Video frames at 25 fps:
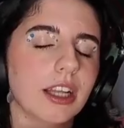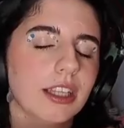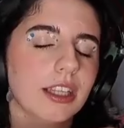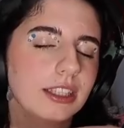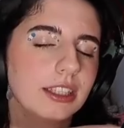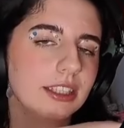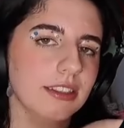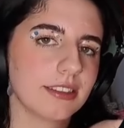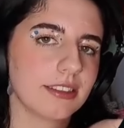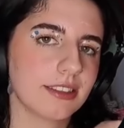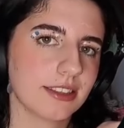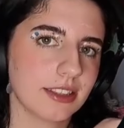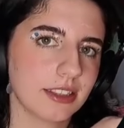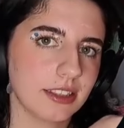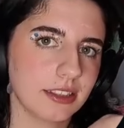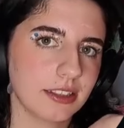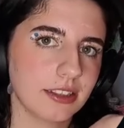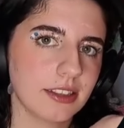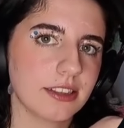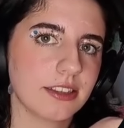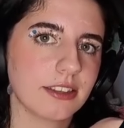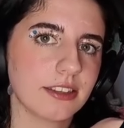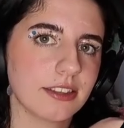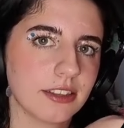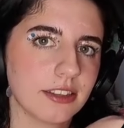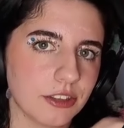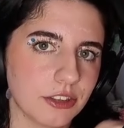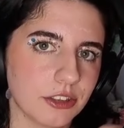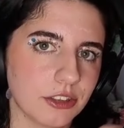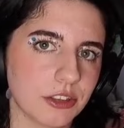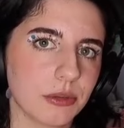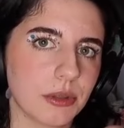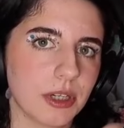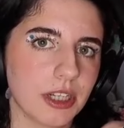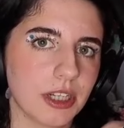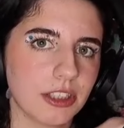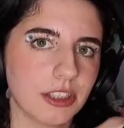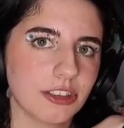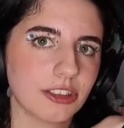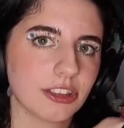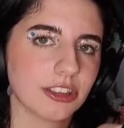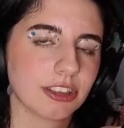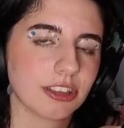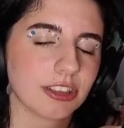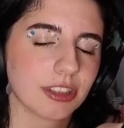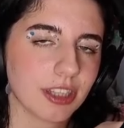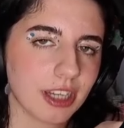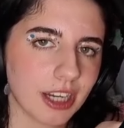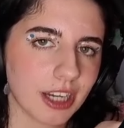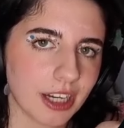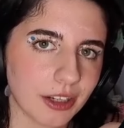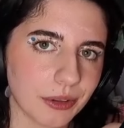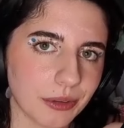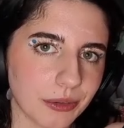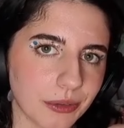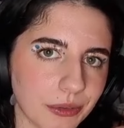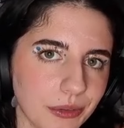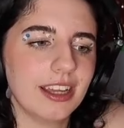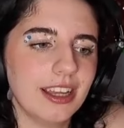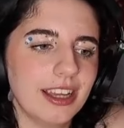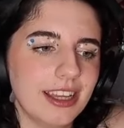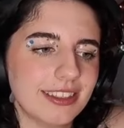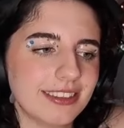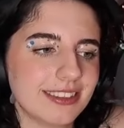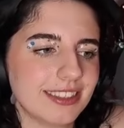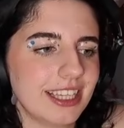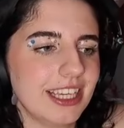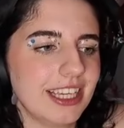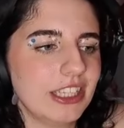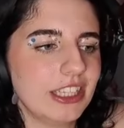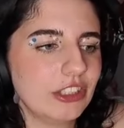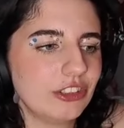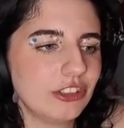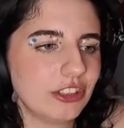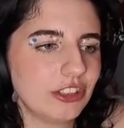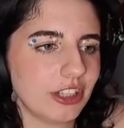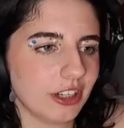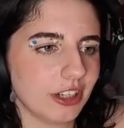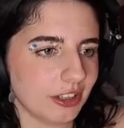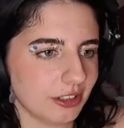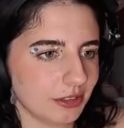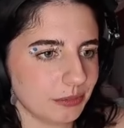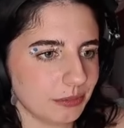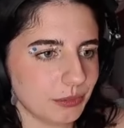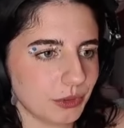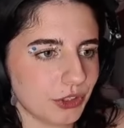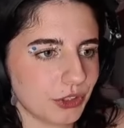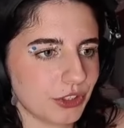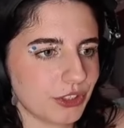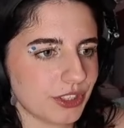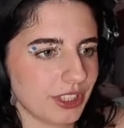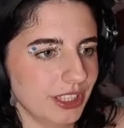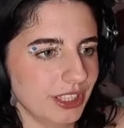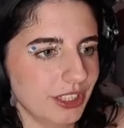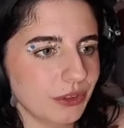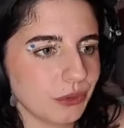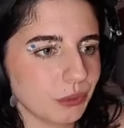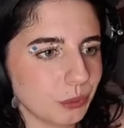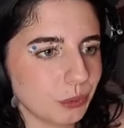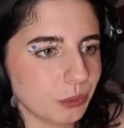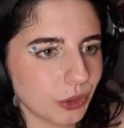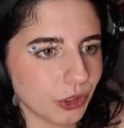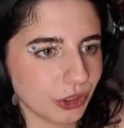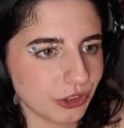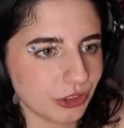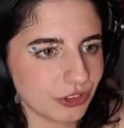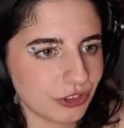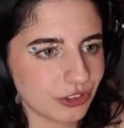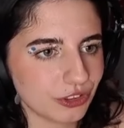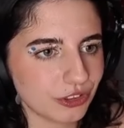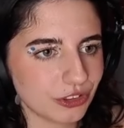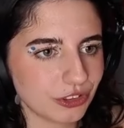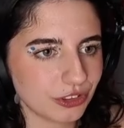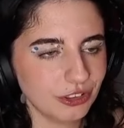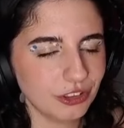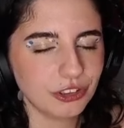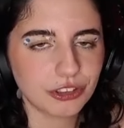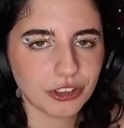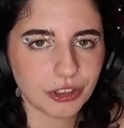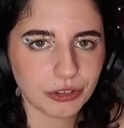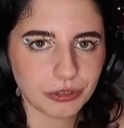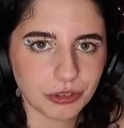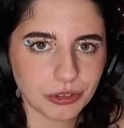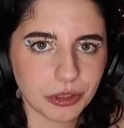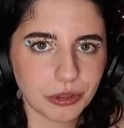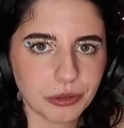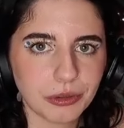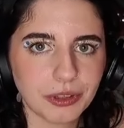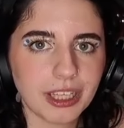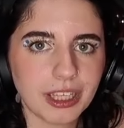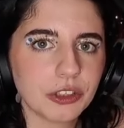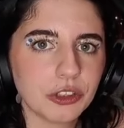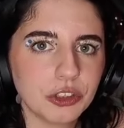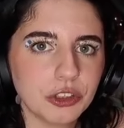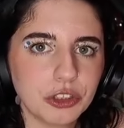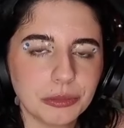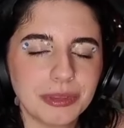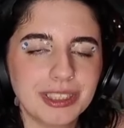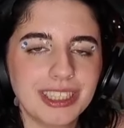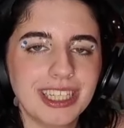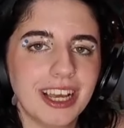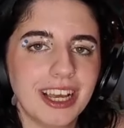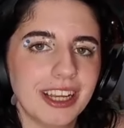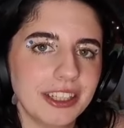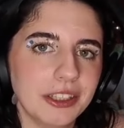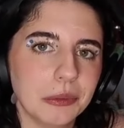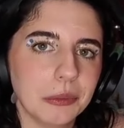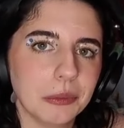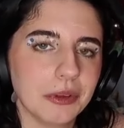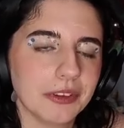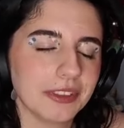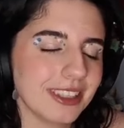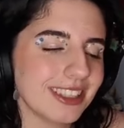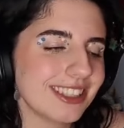At least in this situation now, it's easier because in the woods, you don't know, that could have been anyone.